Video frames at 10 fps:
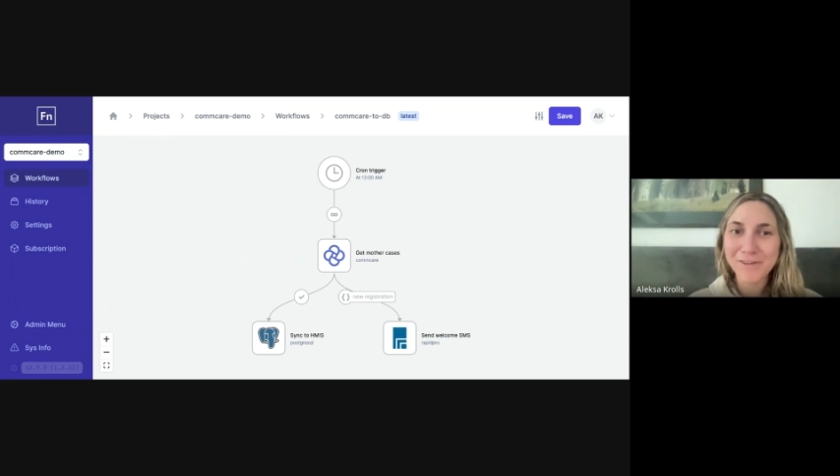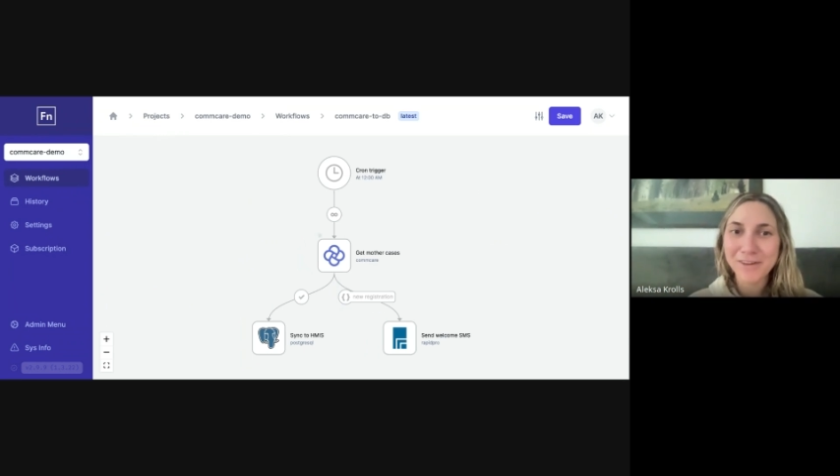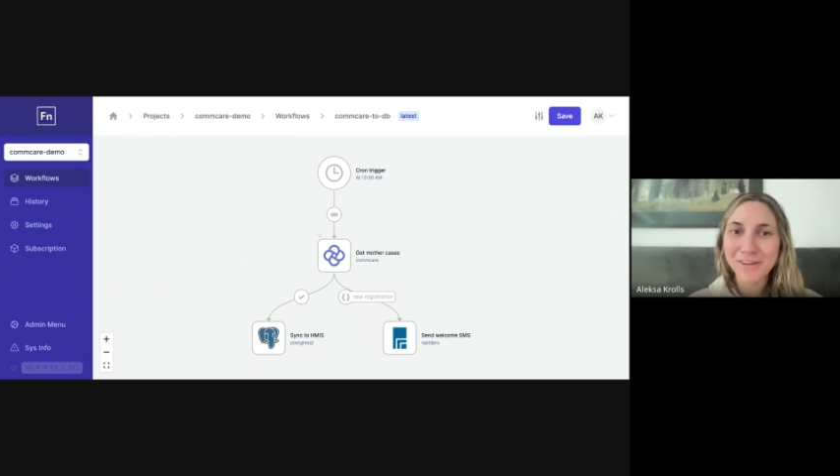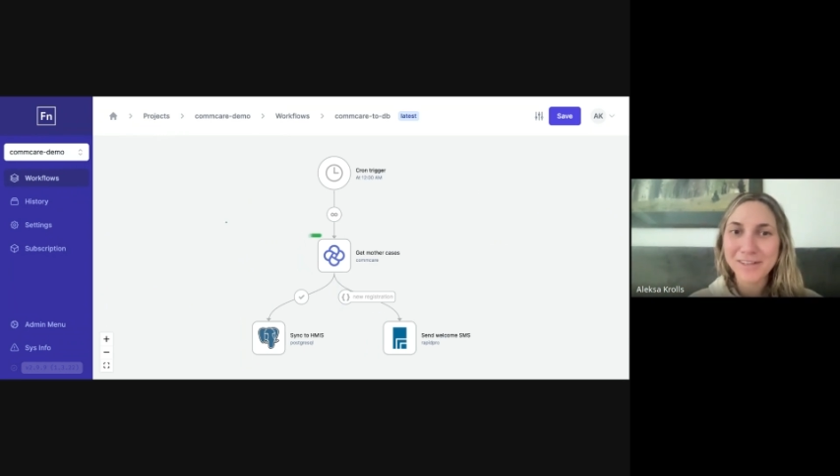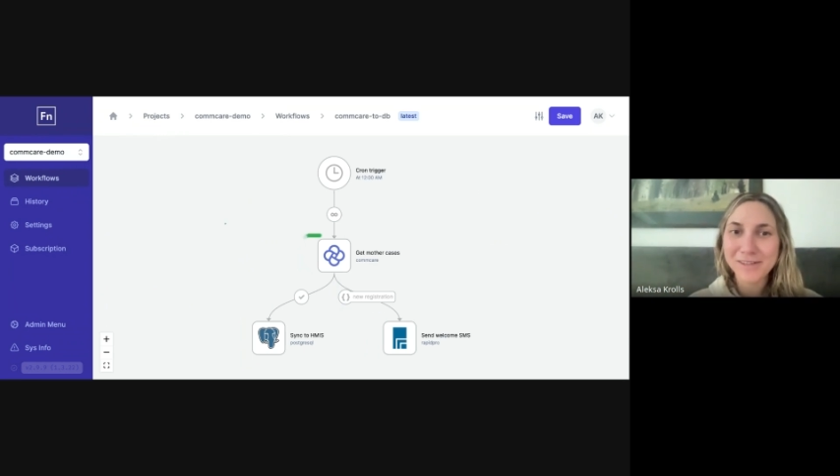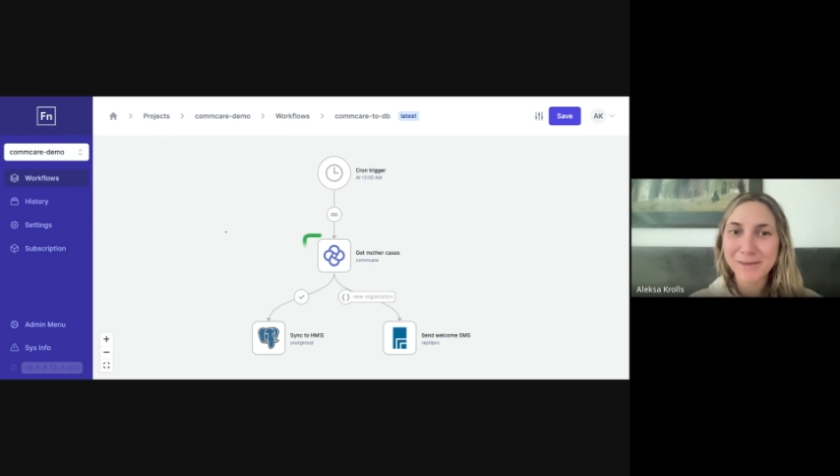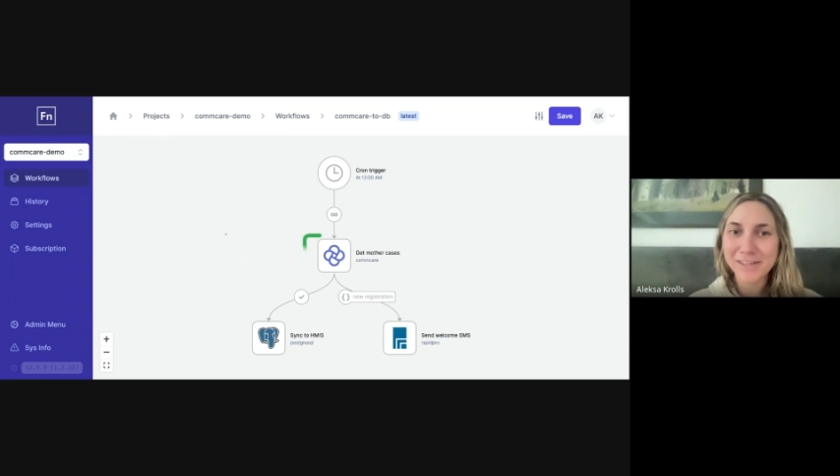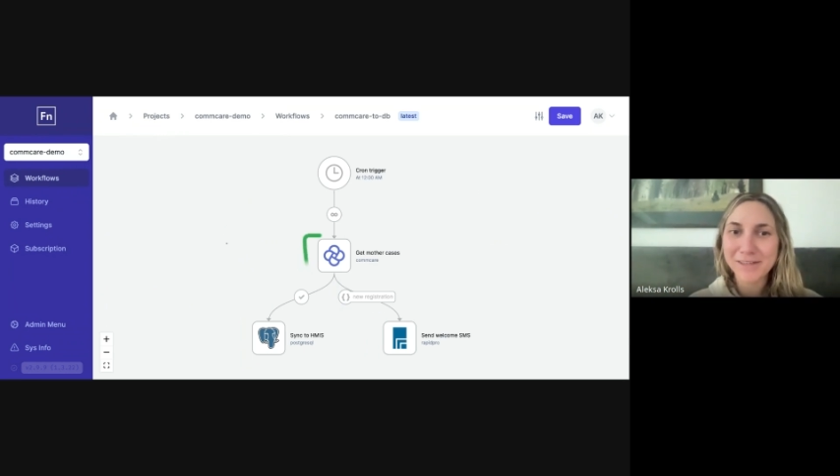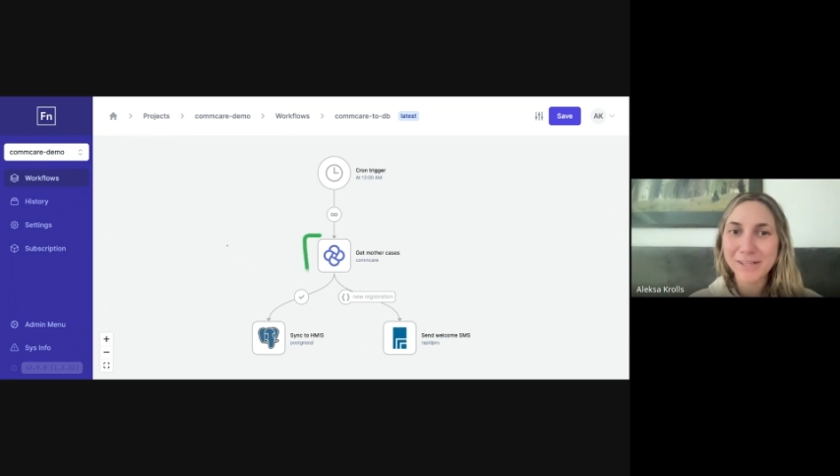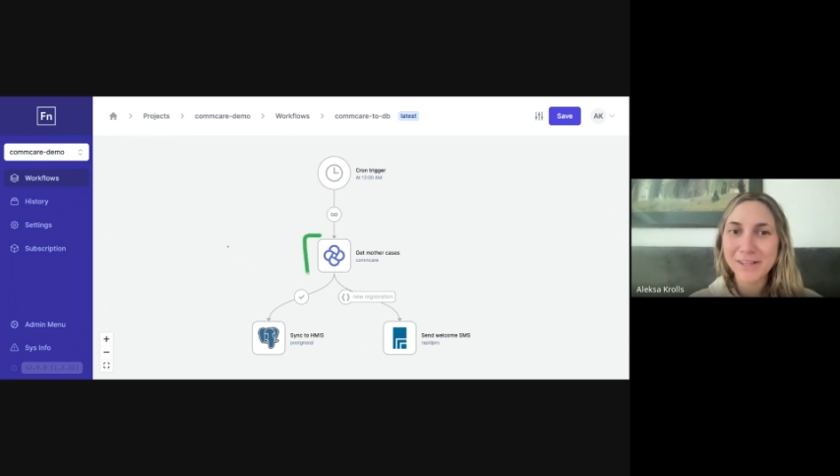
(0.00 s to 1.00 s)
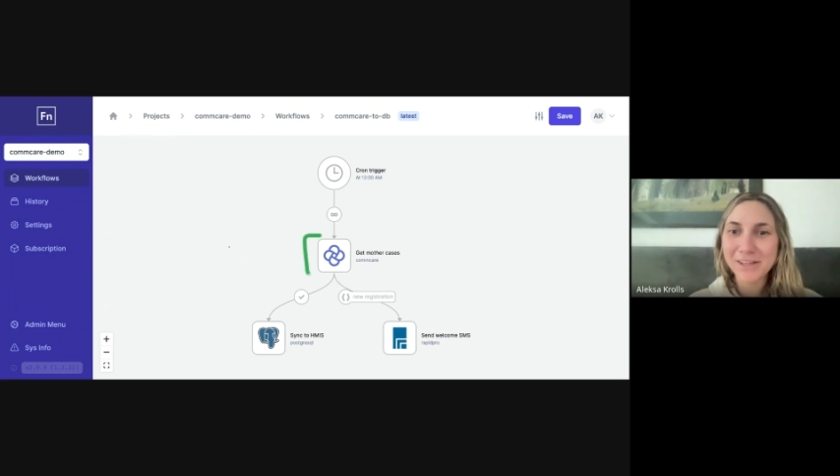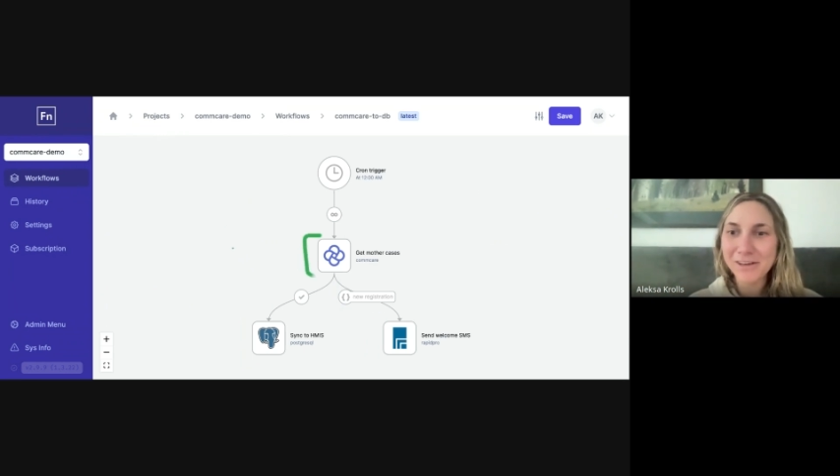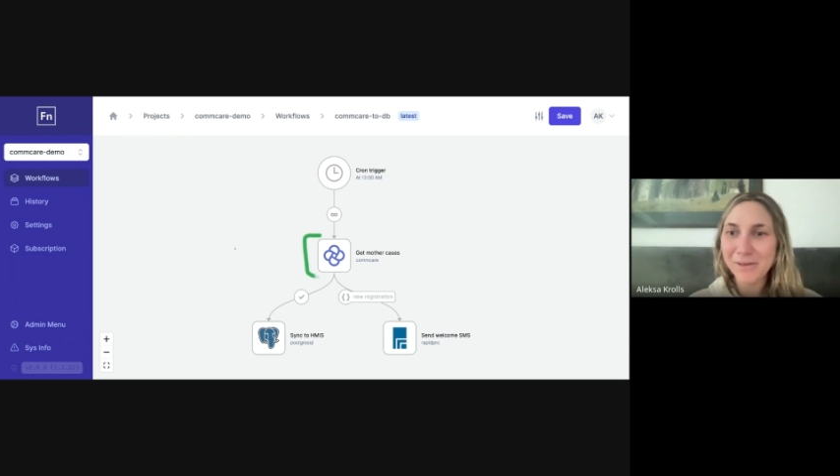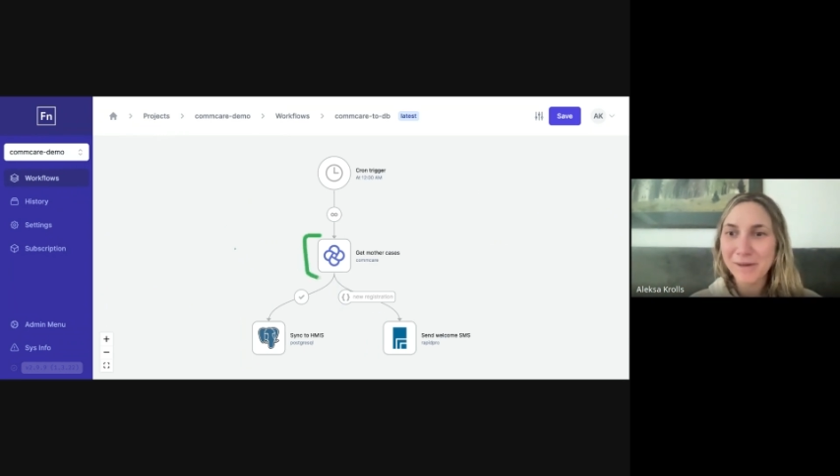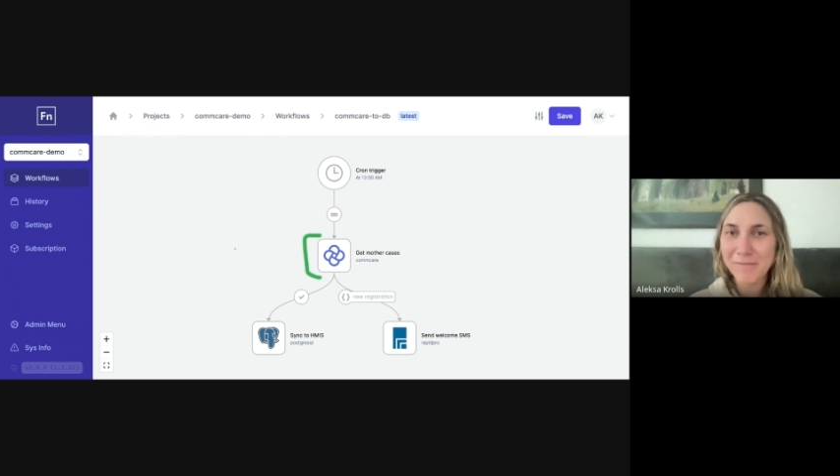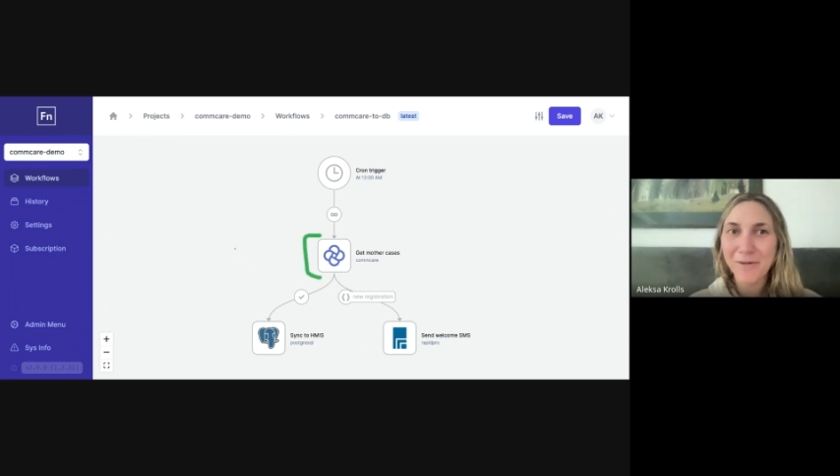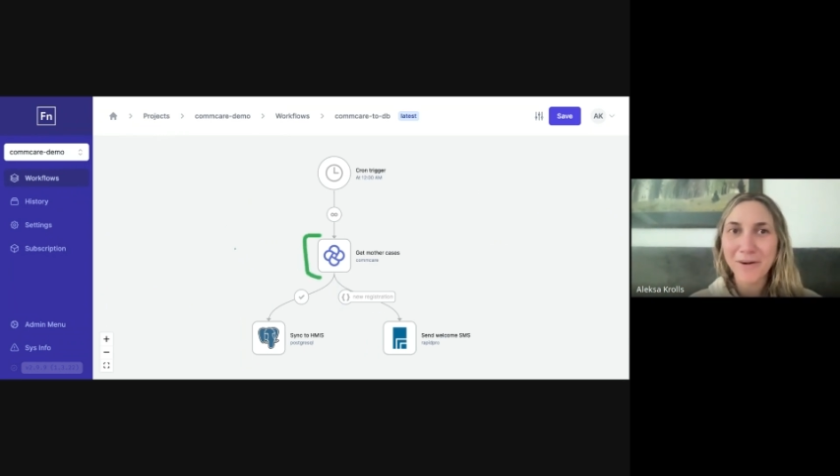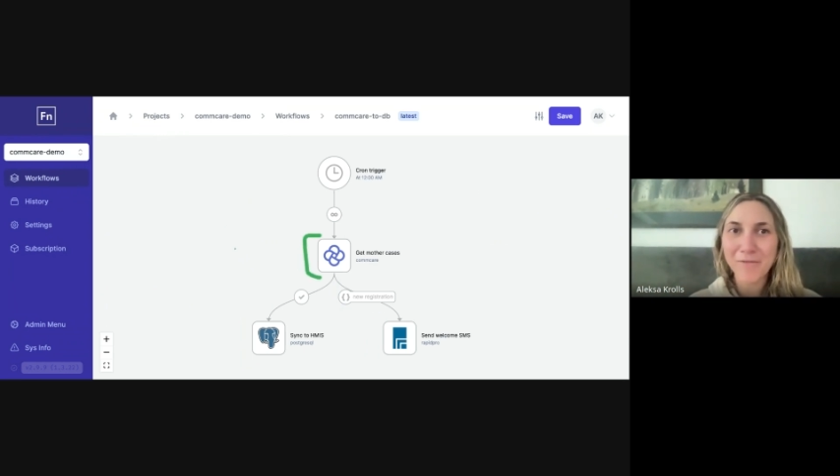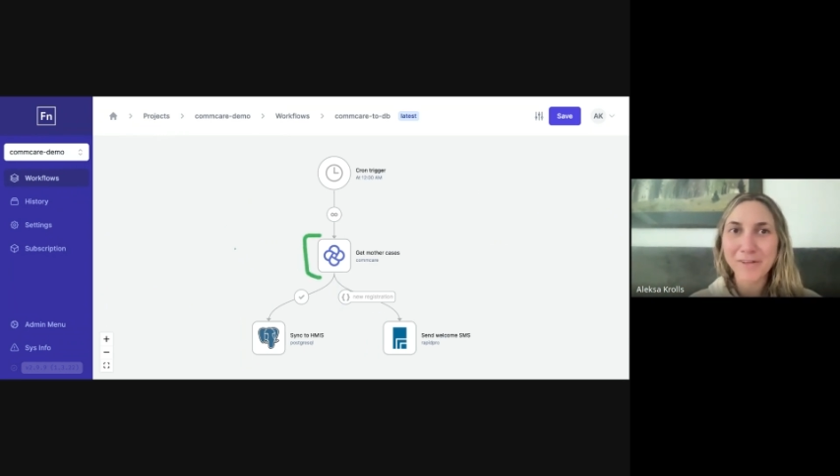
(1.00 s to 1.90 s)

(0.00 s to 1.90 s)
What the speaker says: you can explain to me a little bit more of